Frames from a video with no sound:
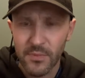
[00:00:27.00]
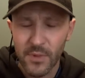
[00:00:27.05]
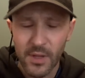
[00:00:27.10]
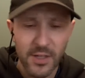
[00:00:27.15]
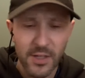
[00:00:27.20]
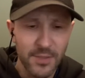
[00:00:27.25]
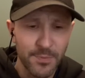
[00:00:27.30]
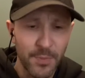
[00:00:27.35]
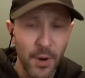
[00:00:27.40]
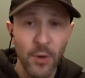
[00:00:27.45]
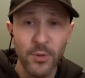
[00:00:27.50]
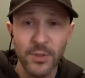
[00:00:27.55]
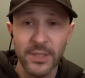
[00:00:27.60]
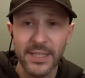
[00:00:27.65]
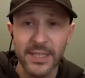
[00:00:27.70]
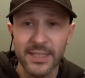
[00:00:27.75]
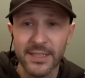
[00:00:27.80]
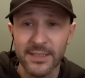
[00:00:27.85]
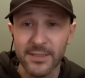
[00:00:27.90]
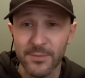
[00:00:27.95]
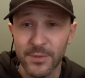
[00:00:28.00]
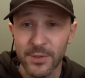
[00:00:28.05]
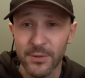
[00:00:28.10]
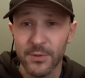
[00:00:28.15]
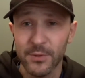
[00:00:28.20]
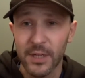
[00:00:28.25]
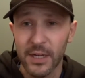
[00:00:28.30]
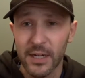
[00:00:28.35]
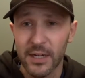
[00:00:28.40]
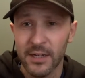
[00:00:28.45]
supposedly getting some
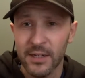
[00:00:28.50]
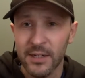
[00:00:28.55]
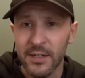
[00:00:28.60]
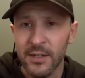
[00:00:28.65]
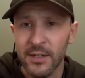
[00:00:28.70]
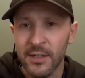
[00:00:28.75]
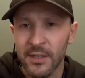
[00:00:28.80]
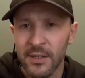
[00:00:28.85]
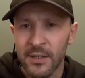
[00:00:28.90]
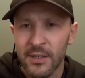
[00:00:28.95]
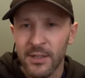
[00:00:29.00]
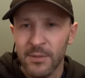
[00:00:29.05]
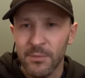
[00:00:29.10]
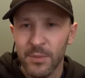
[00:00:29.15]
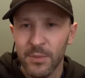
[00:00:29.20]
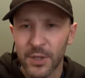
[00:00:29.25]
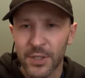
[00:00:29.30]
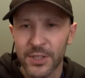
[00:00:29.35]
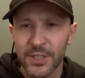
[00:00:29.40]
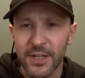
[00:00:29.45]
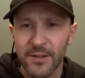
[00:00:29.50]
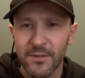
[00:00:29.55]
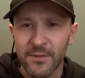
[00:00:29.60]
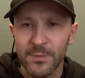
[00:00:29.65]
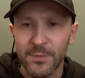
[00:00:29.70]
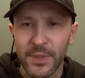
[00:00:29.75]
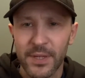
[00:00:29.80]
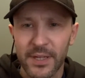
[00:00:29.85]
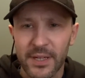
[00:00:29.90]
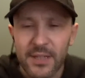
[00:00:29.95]
new bookshelves,
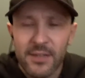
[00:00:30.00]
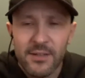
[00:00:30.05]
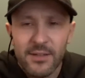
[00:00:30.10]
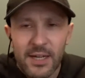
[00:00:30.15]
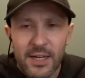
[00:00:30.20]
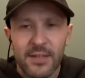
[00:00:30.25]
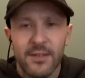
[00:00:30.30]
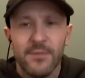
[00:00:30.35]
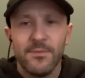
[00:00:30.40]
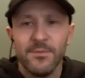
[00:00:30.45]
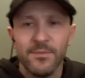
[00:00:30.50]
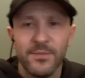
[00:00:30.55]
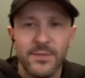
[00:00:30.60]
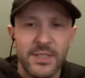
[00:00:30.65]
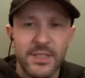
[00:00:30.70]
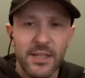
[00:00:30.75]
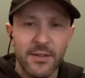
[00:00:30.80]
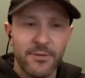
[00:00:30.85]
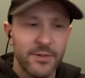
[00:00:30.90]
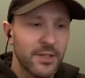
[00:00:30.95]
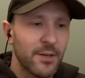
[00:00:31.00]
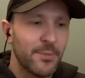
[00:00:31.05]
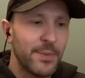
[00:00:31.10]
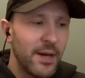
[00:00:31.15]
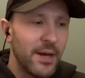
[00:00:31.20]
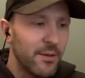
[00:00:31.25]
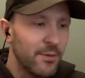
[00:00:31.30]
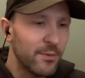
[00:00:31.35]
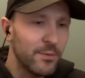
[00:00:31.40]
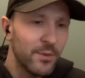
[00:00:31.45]
but I kind of dithering
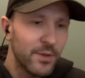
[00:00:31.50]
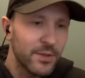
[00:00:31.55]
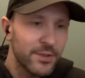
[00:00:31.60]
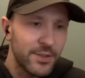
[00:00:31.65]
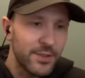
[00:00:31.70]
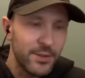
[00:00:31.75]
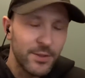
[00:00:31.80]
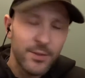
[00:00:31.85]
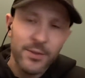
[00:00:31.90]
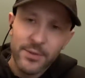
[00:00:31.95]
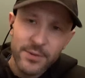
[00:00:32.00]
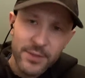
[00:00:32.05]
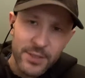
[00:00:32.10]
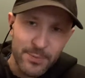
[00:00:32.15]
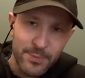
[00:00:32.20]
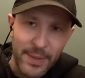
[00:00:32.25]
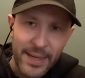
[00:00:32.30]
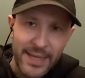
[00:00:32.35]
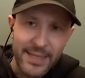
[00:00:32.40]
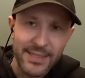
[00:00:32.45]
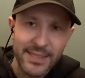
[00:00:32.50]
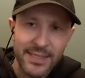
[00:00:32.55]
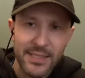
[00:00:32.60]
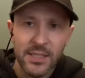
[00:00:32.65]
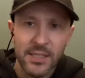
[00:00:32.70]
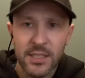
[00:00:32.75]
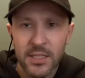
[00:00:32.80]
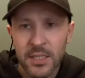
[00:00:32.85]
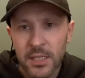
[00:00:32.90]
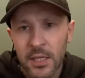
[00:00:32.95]
about what to do. Just painted
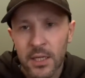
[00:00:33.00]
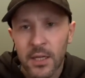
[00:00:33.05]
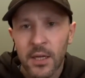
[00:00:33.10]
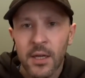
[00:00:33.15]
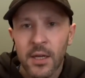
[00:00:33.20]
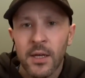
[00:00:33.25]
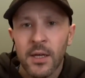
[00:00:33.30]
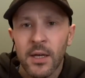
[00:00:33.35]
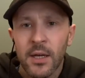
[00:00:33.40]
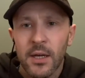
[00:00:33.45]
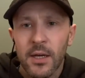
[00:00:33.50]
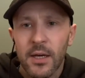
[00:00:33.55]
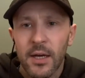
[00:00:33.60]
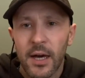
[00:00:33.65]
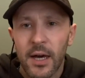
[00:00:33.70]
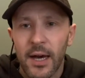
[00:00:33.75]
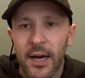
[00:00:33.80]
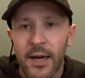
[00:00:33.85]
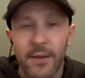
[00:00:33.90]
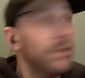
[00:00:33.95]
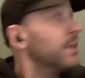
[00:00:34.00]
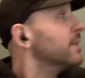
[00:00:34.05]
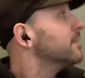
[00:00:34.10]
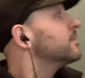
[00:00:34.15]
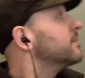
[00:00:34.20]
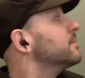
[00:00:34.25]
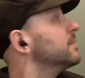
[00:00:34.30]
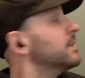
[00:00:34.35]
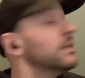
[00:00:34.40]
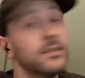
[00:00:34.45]

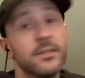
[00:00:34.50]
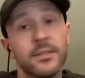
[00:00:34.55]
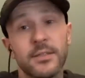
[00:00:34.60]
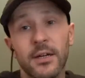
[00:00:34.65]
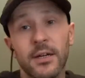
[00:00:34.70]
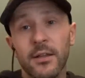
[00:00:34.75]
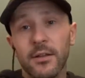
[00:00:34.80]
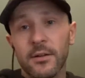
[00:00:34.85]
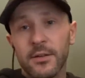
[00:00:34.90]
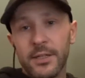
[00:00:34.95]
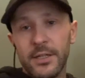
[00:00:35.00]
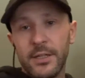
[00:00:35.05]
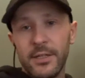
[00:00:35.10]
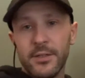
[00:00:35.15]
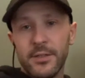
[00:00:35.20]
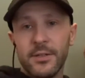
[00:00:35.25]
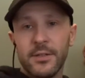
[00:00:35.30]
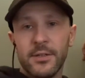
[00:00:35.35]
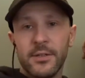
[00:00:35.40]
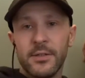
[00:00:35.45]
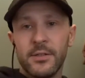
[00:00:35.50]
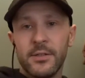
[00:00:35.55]
this nice color here,